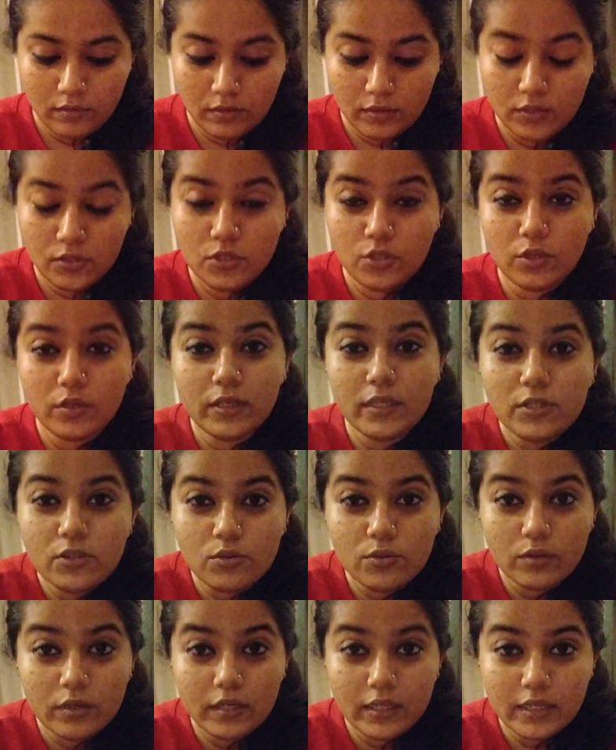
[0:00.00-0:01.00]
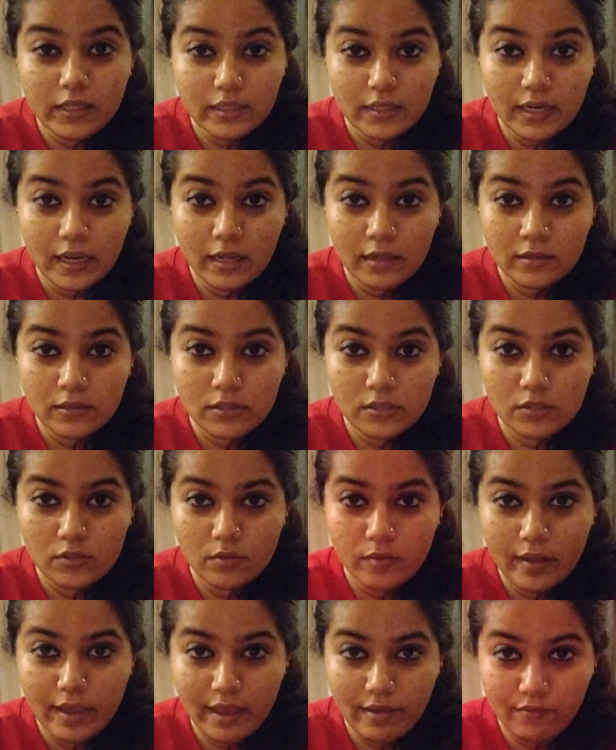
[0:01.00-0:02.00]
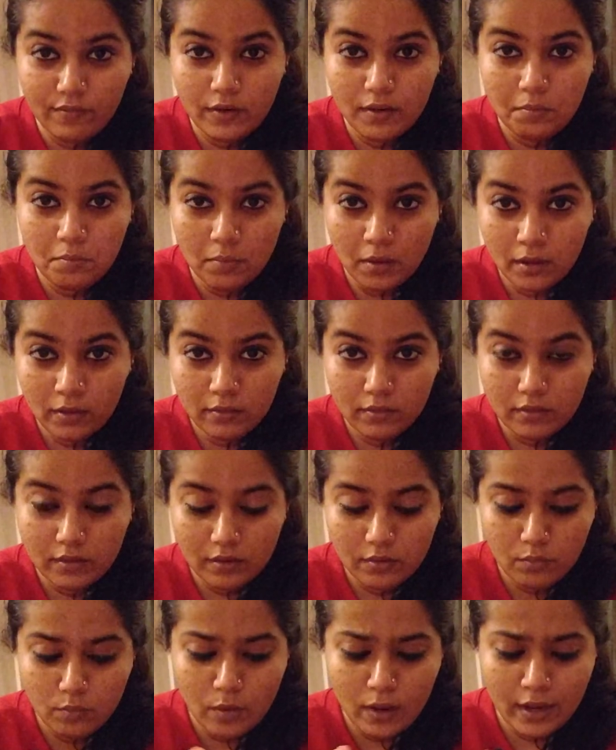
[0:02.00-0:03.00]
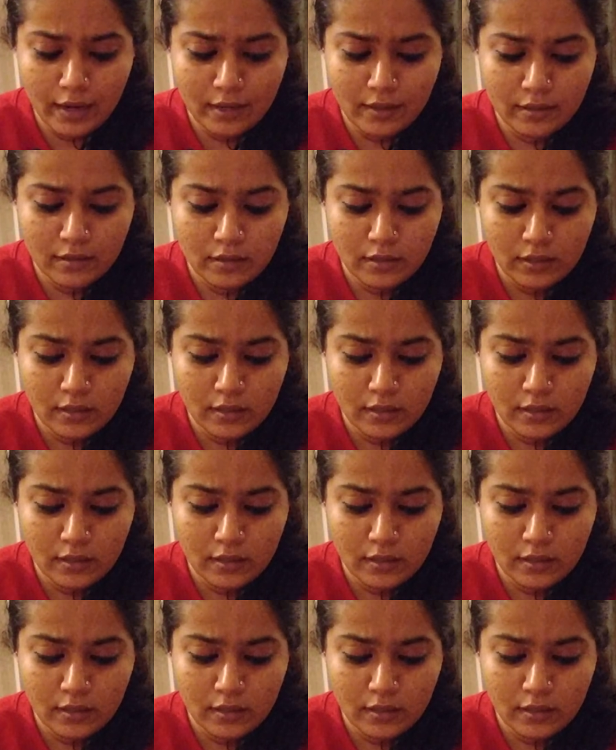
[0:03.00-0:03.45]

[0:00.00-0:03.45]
This journey is really intense, so every month, and while